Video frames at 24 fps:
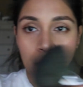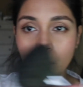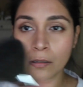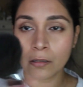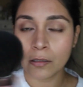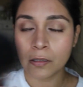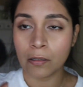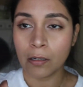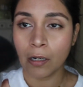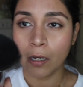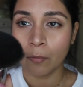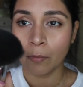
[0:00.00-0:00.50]

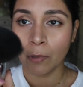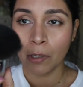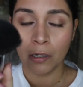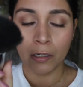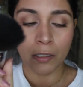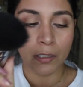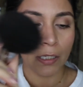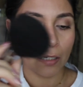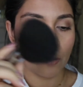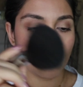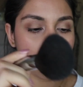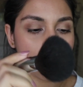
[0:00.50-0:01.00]
So now I'm going
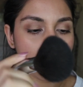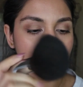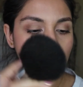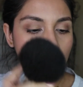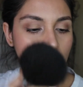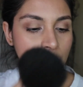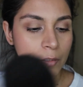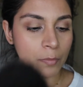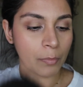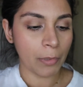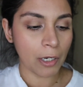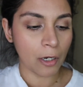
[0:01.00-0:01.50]
to take one of
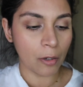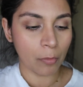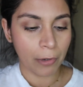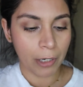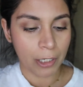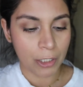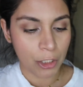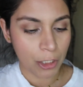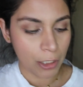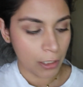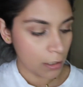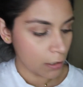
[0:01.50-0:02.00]
these bigger
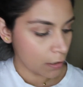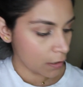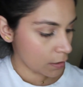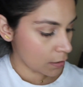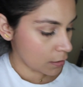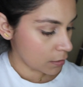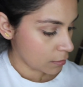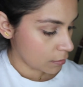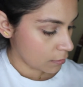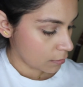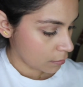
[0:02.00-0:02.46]
brushes